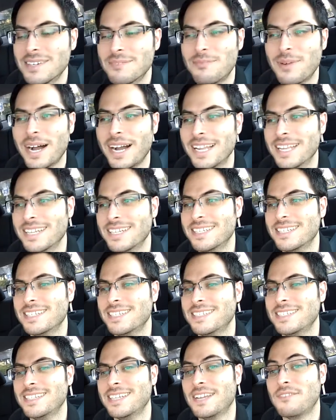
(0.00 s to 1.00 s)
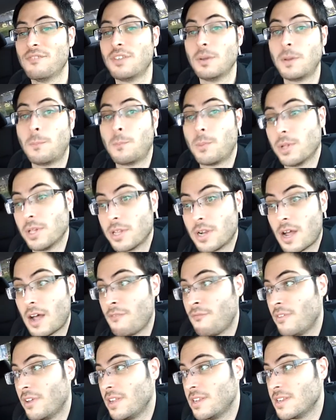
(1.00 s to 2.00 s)
But if you can pull it
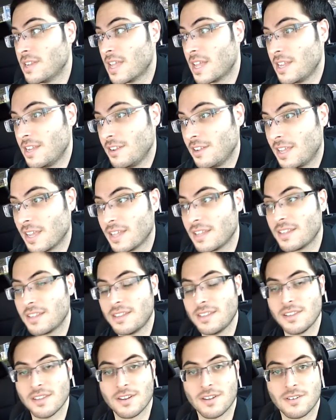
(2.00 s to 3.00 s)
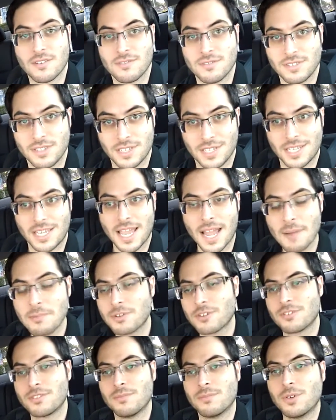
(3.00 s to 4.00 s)
off and you get, you know, you
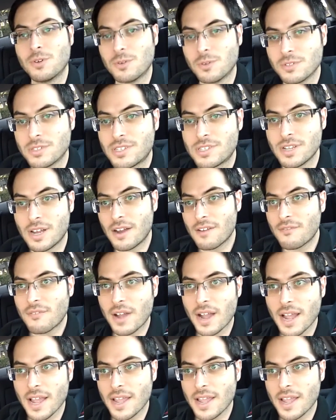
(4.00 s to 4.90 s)
capture some cool stuff,